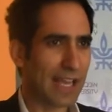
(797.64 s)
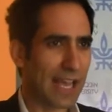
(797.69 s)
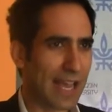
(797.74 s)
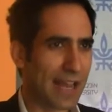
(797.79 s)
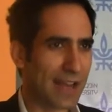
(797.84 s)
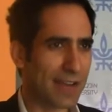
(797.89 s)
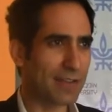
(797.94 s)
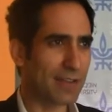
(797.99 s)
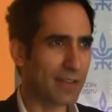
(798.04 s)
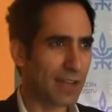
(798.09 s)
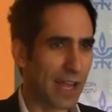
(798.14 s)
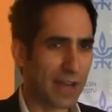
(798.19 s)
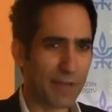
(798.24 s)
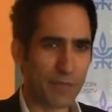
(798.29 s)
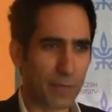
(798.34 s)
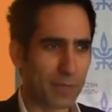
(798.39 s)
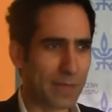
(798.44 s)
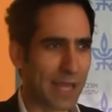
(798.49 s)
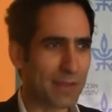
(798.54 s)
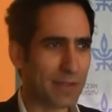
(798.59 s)
and
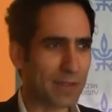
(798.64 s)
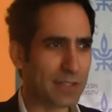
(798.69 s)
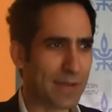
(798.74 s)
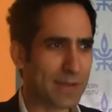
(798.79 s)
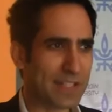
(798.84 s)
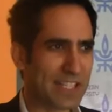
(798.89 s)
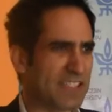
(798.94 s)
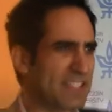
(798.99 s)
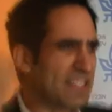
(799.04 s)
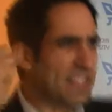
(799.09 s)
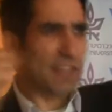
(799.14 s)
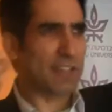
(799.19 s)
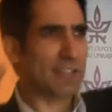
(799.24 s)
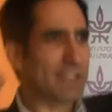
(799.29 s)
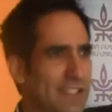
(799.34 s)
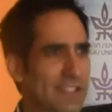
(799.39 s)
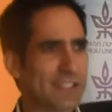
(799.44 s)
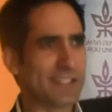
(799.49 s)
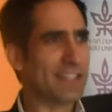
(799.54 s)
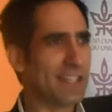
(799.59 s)
from time to time he says
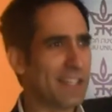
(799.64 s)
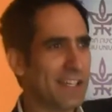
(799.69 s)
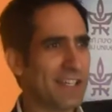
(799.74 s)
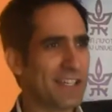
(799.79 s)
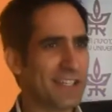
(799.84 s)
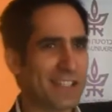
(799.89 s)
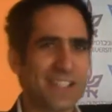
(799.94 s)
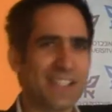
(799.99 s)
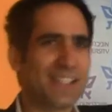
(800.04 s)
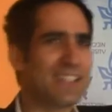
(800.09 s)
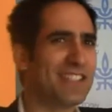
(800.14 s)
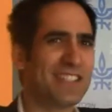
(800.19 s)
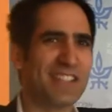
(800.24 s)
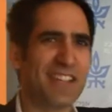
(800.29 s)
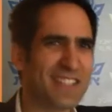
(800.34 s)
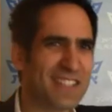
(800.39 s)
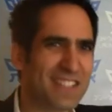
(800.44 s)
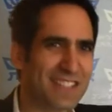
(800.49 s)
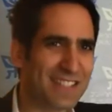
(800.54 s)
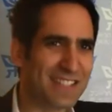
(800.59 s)
yes. See, this
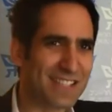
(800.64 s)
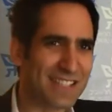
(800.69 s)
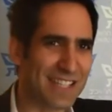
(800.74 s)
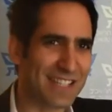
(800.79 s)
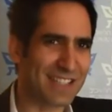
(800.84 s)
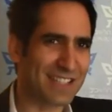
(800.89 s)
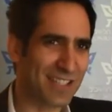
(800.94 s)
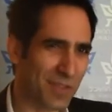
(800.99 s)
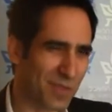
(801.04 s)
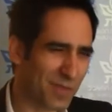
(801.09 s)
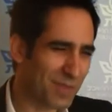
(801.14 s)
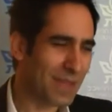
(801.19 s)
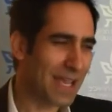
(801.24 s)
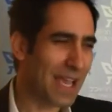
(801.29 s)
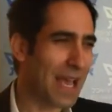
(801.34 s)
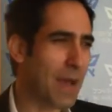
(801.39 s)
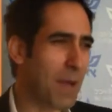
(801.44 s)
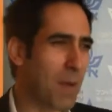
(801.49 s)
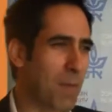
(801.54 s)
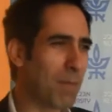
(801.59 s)
is it. So,
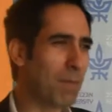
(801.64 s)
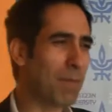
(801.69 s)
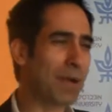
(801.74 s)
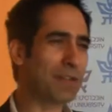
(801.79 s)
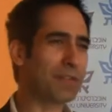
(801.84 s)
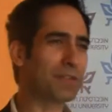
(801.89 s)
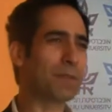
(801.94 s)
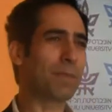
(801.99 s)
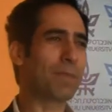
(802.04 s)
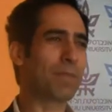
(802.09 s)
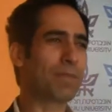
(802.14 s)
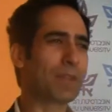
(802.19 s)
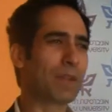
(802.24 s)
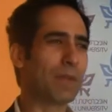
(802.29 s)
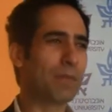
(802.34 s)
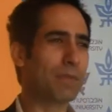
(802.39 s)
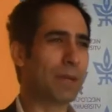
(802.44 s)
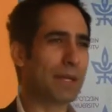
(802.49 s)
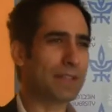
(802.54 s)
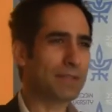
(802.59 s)
but
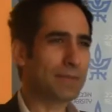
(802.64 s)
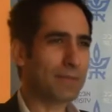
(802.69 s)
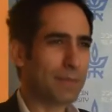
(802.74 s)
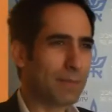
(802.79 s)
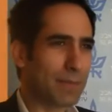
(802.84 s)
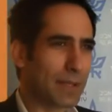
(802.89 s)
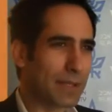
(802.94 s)
the